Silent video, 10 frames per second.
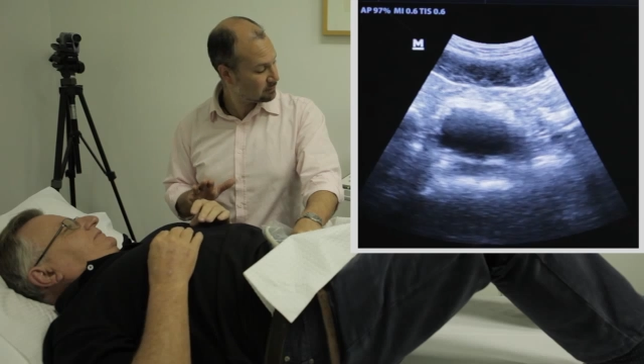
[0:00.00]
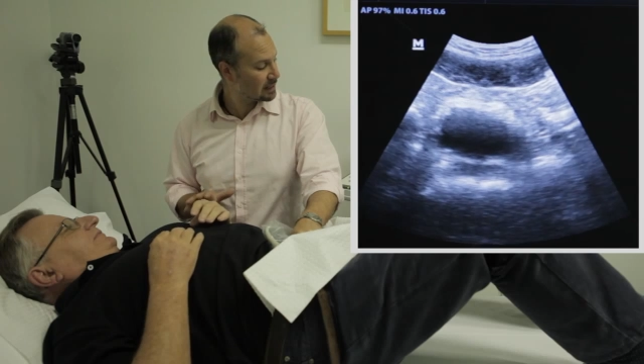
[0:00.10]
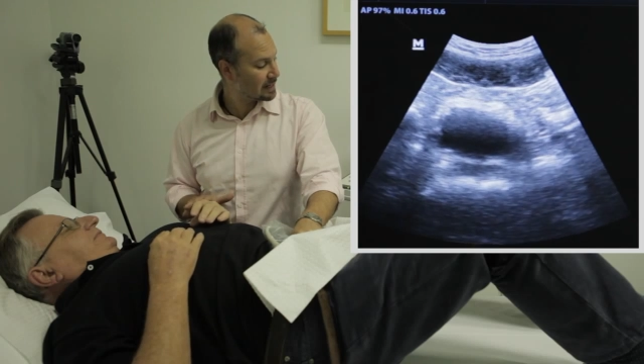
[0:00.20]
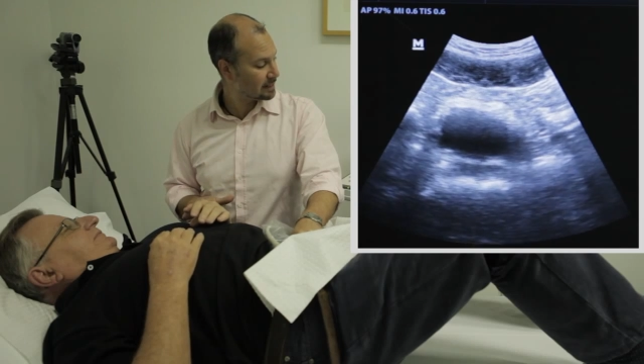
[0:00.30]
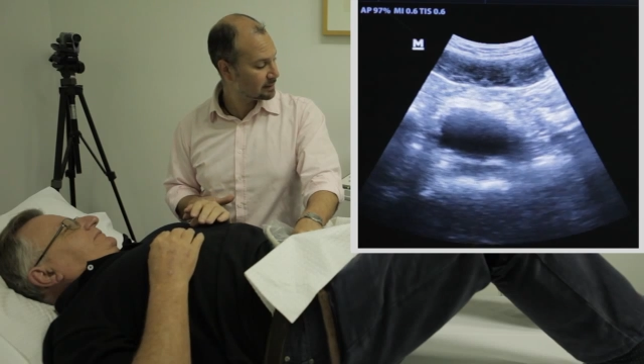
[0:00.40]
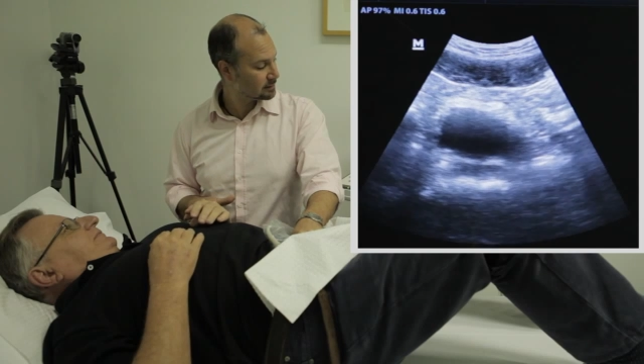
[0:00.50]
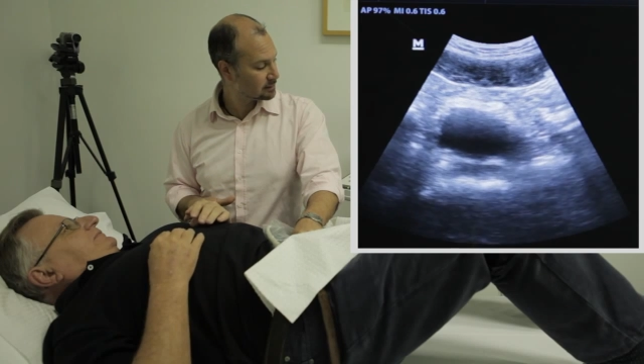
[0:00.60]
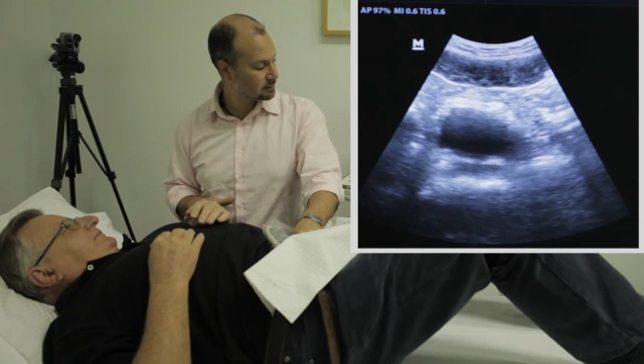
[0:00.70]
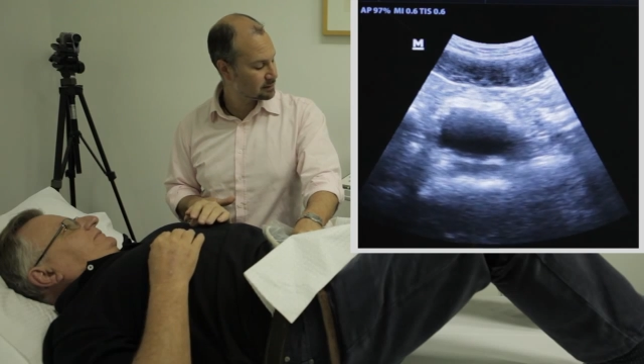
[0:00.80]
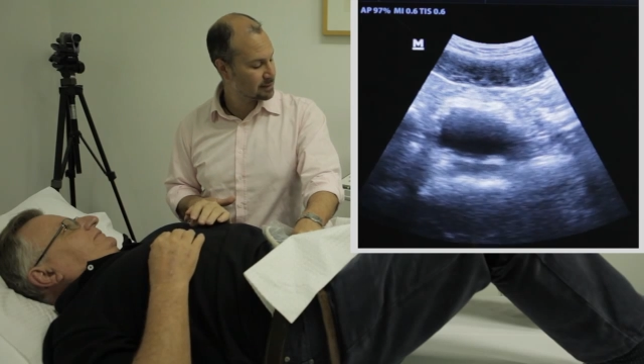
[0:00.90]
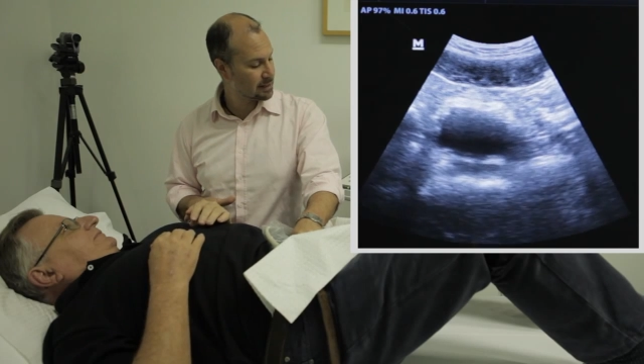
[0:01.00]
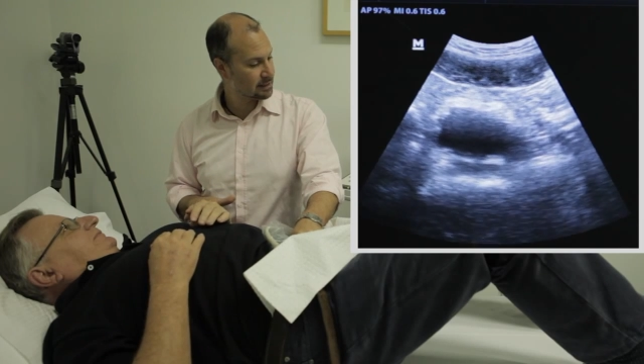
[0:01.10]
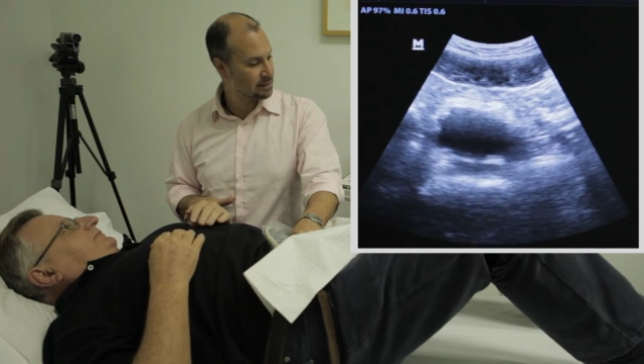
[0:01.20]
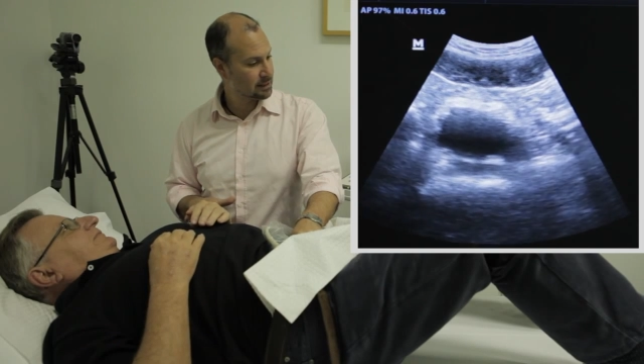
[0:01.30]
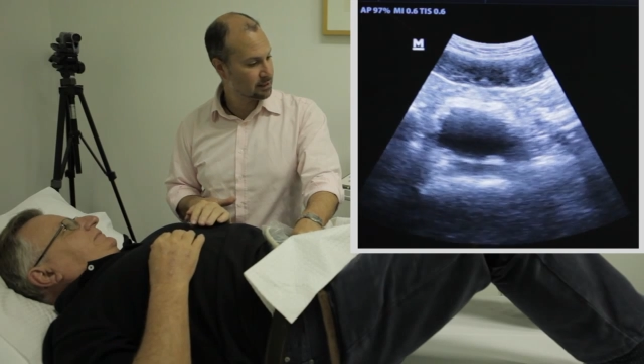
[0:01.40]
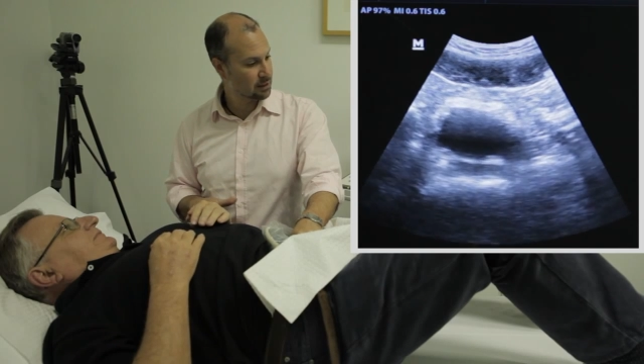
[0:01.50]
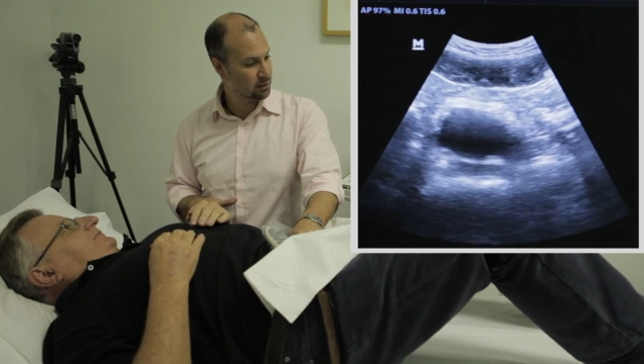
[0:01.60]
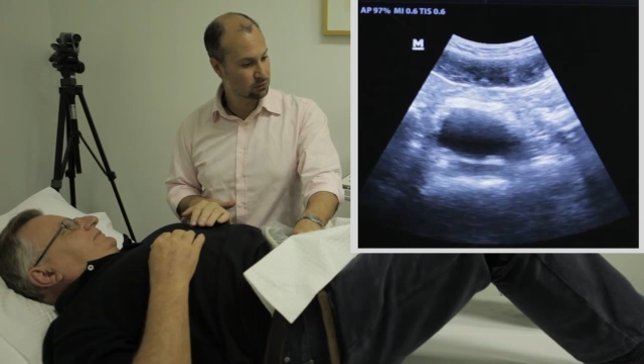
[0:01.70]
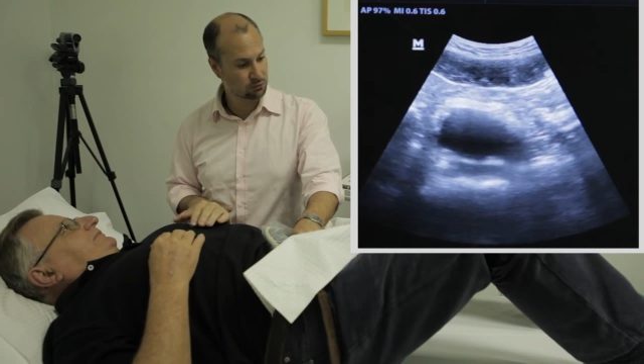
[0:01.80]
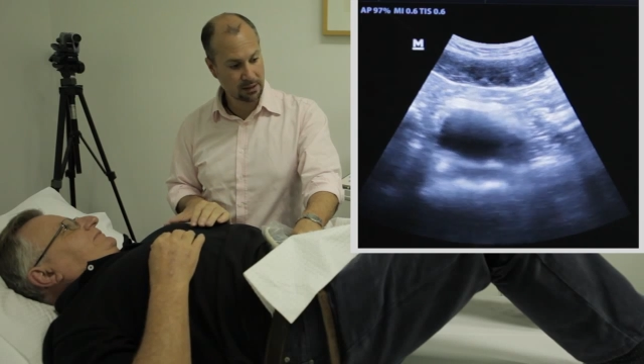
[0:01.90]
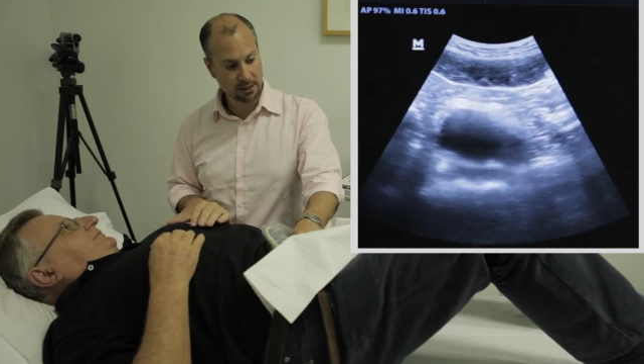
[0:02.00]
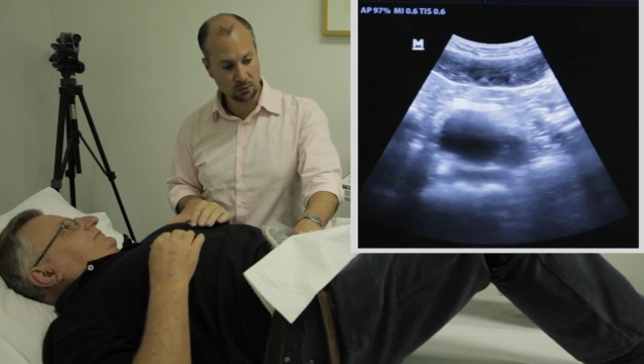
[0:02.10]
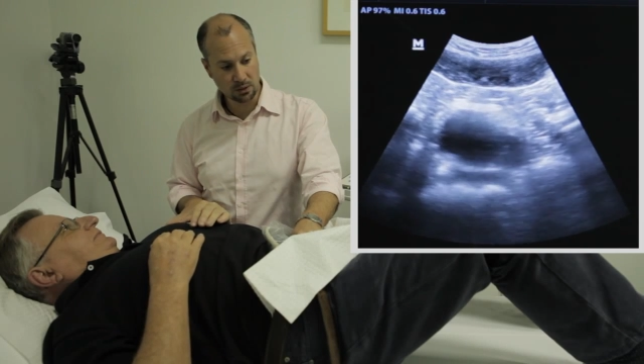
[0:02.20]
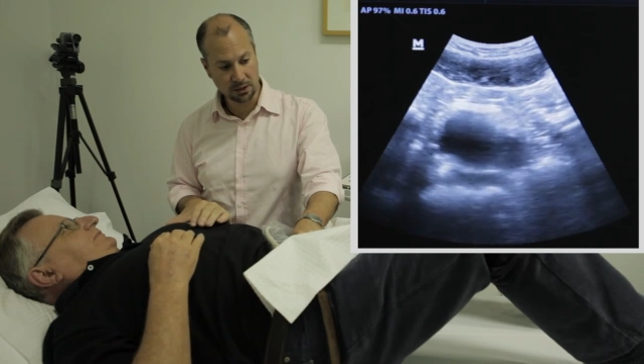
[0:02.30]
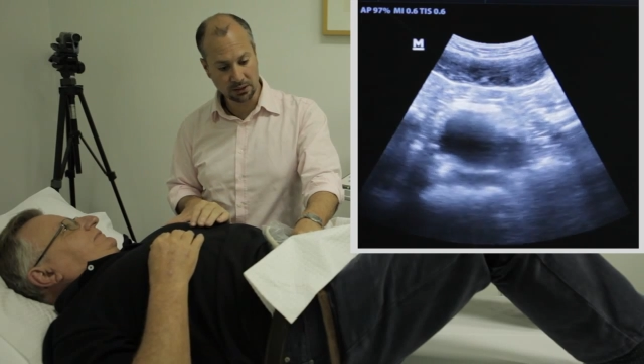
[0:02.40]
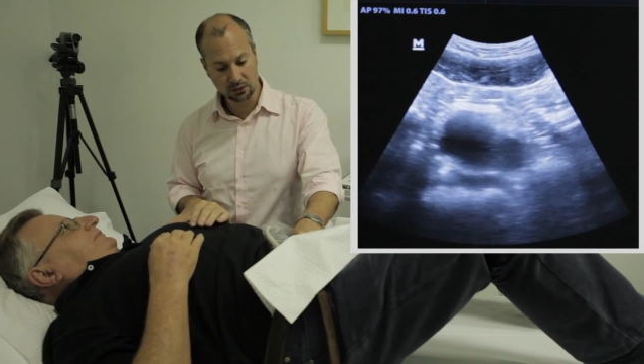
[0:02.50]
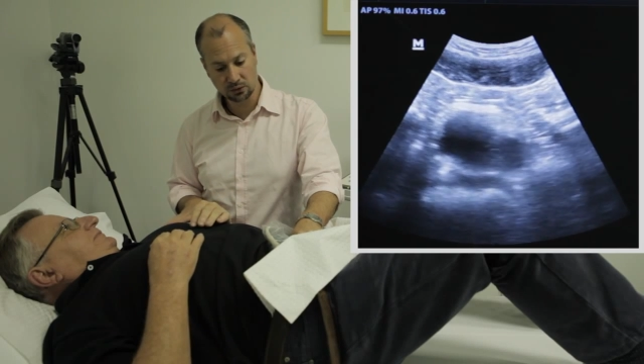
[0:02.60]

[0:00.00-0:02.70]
relax and let go. Great work.